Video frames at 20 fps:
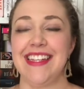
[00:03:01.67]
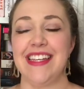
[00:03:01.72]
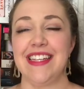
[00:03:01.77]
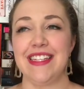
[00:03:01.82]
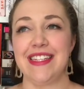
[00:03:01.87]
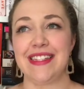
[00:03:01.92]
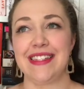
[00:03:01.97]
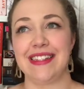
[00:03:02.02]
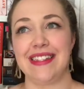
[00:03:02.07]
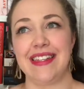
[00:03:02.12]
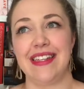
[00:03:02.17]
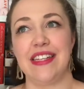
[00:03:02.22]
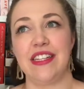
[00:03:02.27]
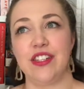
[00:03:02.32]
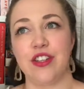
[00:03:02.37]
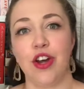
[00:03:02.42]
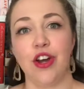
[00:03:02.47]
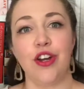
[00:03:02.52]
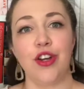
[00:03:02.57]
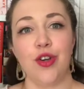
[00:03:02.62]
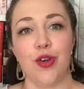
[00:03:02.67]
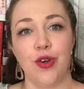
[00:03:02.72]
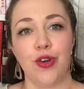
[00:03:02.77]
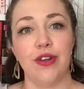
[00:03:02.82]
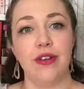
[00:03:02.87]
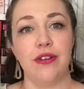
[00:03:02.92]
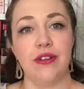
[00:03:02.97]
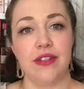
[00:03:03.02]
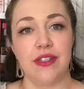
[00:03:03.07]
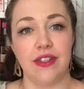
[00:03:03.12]
it's it's got a
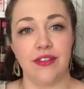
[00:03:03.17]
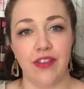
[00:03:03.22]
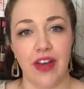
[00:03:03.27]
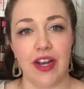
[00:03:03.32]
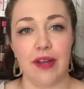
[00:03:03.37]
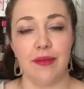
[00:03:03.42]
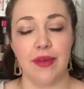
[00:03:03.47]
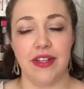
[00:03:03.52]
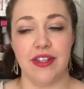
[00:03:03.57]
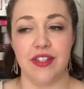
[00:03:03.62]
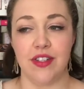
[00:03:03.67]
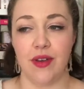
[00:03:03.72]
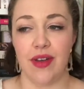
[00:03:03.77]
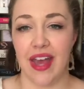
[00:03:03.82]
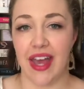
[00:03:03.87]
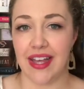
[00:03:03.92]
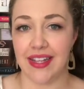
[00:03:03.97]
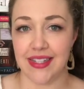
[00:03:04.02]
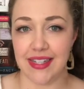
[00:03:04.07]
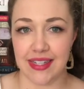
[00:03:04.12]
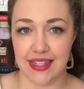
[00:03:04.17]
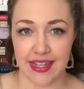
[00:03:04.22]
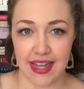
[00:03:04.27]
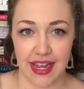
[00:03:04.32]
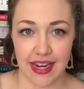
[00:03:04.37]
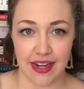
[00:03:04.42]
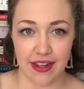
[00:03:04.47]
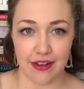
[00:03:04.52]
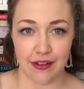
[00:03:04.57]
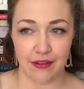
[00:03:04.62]
good development. So it has this
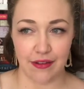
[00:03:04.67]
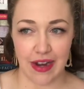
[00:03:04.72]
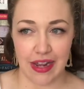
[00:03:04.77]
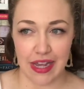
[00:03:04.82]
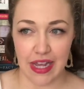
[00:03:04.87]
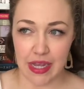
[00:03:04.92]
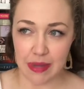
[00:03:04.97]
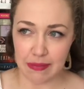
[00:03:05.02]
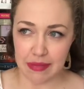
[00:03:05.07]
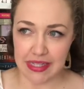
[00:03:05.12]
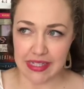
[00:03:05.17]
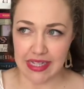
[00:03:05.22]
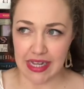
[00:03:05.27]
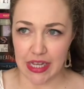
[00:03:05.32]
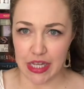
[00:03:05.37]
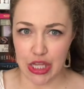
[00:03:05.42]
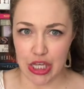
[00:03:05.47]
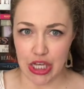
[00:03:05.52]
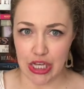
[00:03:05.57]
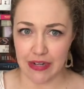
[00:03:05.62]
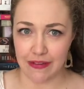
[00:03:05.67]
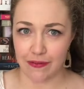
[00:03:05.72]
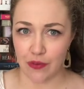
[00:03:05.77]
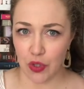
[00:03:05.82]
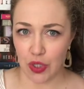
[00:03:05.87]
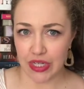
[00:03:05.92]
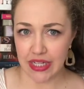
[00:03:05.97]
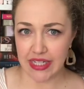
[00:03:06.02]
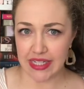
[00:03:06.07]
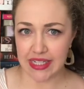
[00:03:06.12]
kind of like mystic third
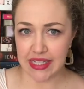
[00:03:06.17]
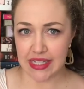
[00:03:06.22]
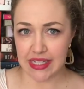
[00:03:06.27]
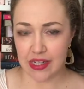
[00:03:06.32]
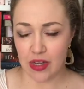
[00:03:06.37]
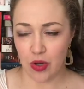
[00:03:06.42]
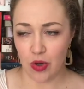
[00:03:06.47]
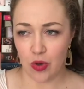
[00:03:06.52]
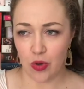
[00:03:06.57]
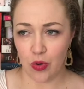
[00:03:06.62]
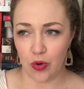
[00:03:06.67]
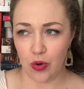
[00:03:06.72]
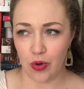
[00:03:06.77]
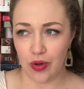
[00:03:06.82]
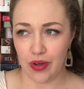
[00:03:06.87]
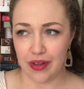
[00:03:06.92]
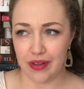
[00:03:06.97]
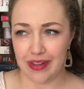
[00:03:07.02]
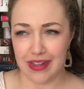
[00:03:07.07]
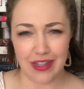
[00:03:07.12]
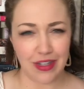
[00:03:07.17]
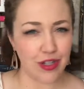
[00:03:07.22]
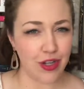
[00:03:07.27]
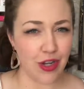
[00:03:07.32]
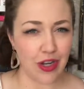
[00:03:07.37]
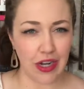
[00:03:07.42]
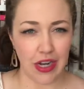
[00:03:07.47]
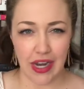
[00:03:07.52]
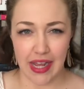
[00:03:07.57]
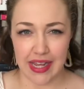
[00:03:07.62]
voice or
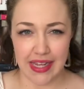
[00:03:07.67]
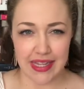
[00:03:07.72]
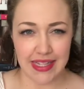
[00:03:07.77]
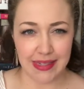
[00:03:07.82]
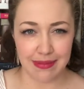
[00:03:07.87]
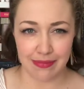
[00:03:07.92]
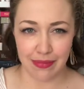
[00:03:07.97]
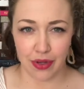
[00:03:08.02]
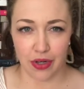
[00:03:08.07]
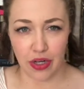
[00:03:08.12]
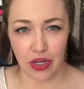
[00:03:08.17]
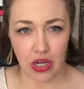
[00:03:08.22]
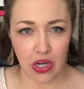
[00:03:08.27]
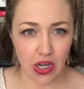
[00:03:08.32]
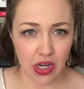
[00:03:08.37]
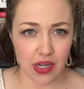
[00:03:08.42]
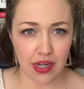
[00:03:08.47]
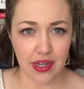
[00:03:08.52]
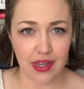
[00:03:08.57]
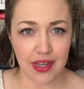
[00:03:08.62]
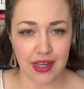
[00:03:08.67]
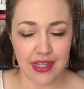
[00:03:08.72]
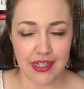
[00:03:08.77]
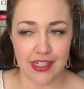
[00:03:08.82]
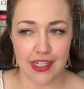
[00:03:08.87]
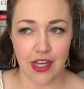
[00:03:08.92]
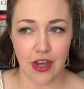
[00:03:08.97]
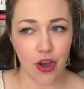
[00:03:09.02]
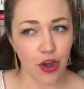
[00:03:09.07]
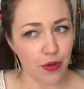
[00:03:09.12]
internalized monologue
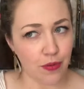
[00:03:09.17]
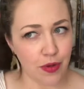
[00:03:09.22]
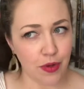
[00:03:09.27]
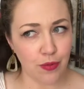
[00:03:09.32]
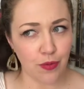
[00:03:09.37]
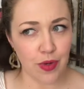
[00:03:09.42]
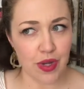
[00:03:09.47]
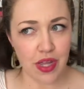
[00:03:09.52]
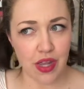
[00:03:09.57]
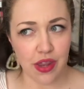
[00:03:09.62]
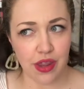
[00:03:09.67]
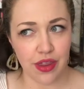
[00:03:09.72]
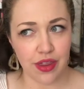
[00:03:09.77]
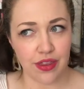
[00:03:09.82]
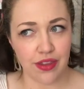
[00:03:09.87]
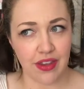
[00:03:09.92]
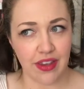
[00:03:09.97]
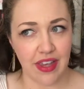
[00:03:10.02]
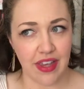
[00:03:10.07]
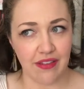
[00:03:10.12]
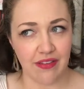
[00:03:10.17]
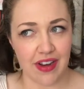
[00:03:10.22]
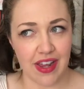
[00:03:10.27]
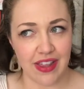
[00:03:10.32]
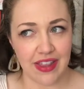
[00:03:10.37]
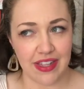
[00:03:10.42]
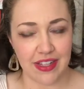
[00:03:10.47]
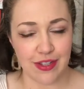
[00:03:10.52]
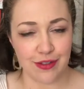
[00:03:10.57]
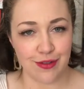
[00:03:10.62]
to open with, to give like
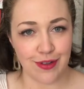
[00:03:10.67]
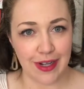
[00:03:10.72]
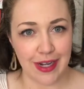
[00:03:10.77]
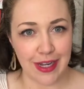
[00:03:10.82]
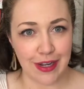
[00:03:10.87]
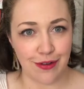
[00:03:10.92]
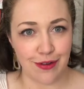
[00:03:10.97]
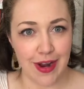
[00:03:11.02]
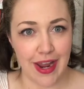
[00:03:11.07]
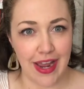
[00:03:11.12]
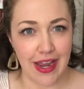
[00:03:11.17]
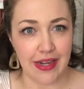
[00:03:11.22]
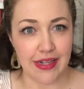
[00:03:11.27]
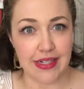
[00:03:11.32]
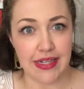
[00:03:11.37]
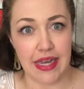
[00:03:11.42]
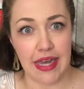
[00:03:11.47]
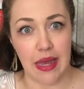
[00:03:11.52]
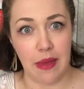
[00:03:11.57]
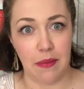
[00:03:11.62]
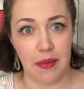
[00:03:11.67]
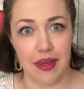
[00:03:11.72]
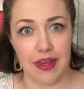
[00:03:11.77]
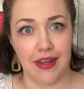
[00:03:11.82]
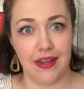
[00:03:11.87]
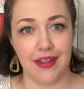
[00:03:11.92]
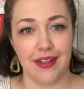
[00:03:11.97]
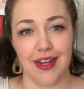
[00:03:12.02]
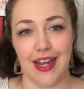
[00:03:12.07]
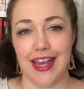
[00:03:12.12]
this really grand,
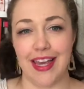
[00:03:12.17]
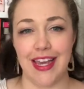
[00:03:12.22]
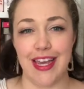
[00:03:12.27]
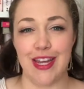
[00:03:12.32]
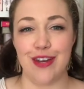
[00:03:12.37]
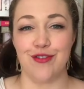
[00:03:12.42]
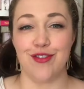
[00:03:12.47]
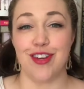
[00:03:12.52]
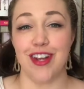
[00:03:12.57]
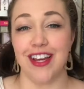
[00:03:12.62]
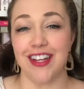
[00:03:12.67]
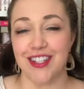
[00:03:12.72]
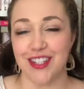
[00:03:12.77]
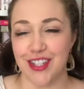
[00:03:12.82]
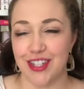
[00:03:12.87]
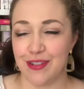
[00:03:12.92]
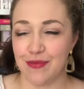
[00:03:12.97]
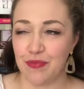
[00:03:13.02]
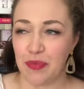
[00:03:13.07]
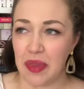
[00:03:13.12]
epic like introduction,